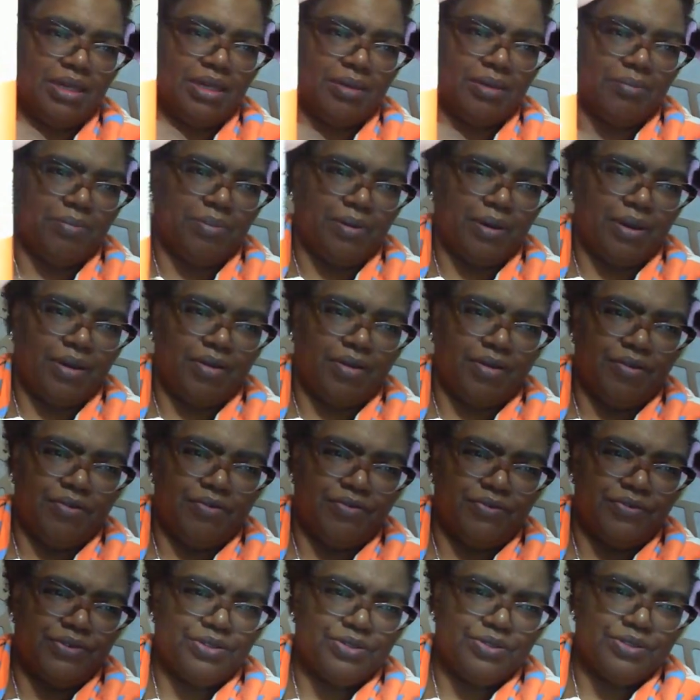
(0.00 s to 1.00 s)
it better
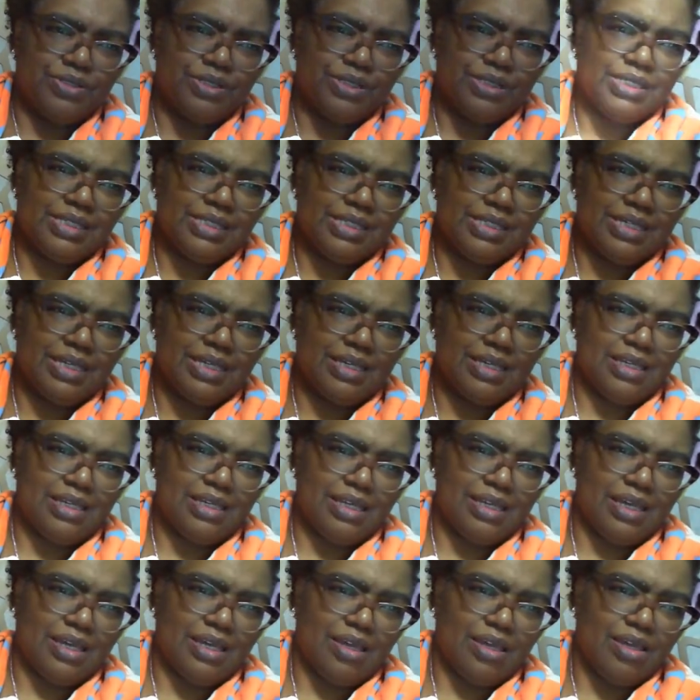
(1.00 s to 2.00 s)
for you to see
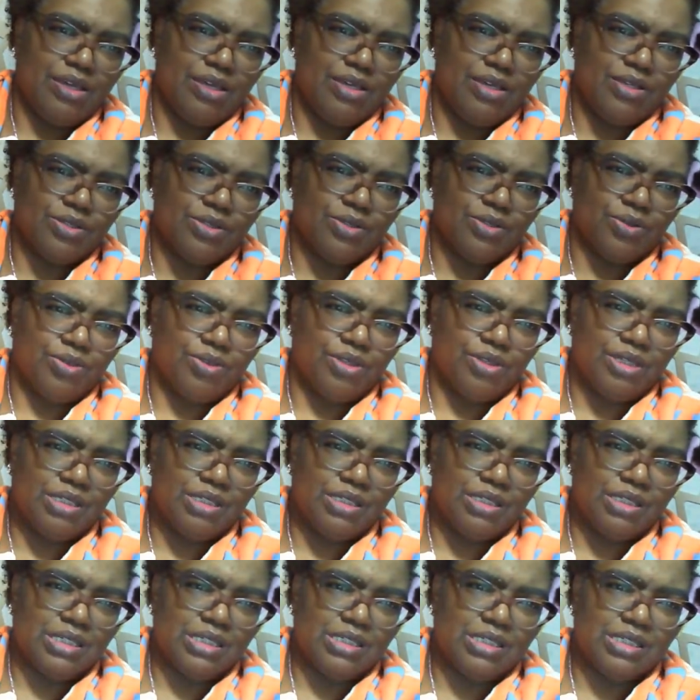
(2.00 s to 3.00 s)
it. Yeah, so
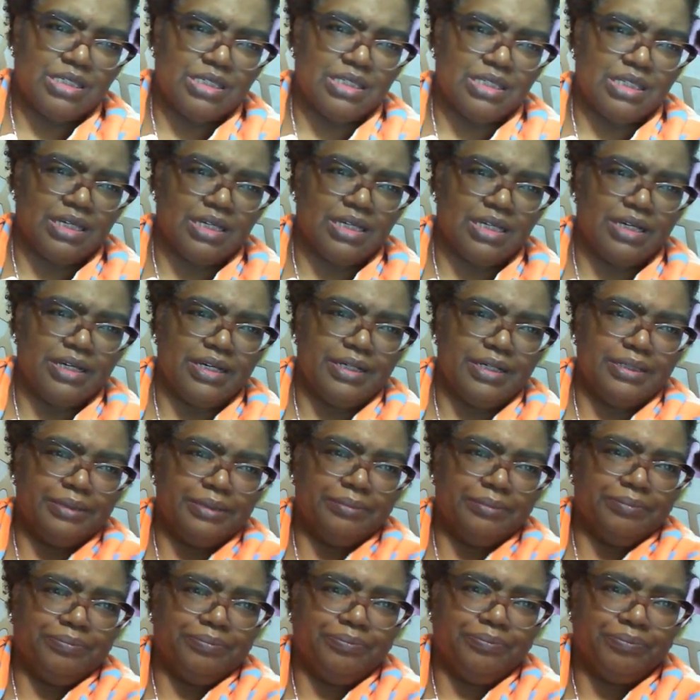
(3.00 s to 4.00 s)
this is the
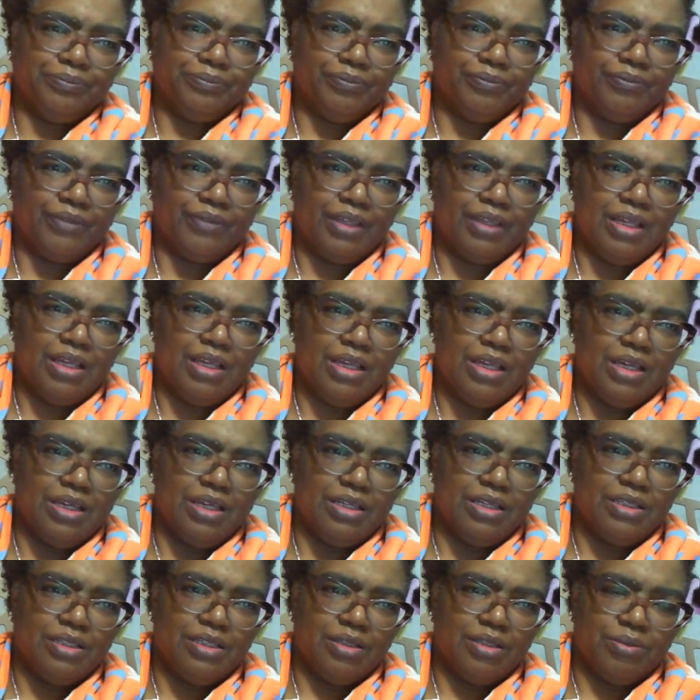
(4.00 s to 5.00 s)

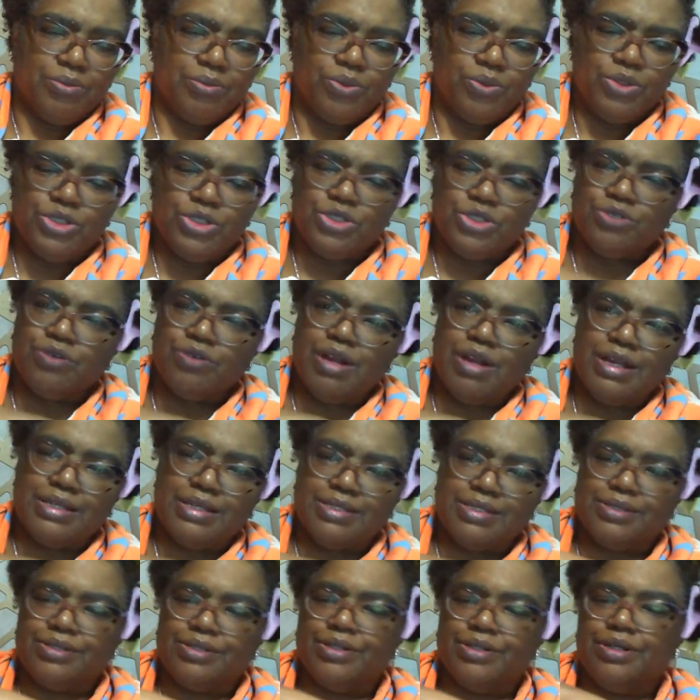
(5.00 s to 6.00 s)

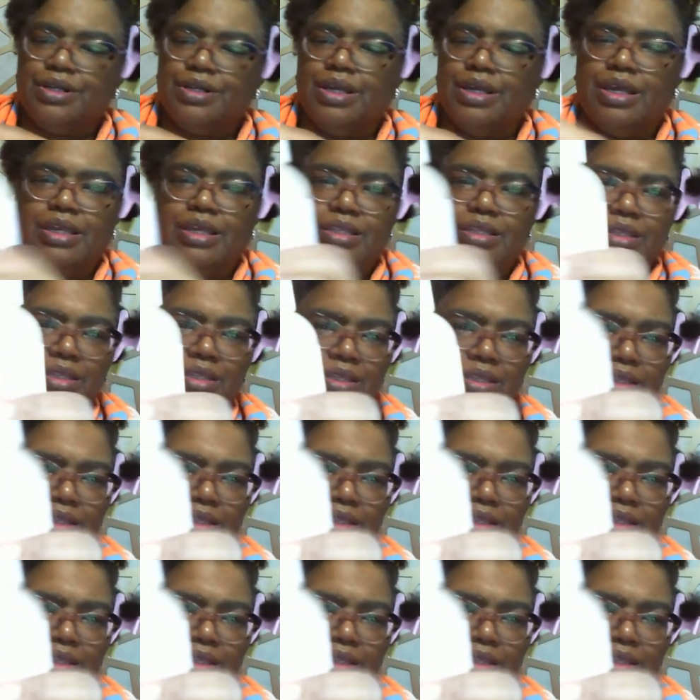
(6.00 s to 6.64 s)
moisturizer, and then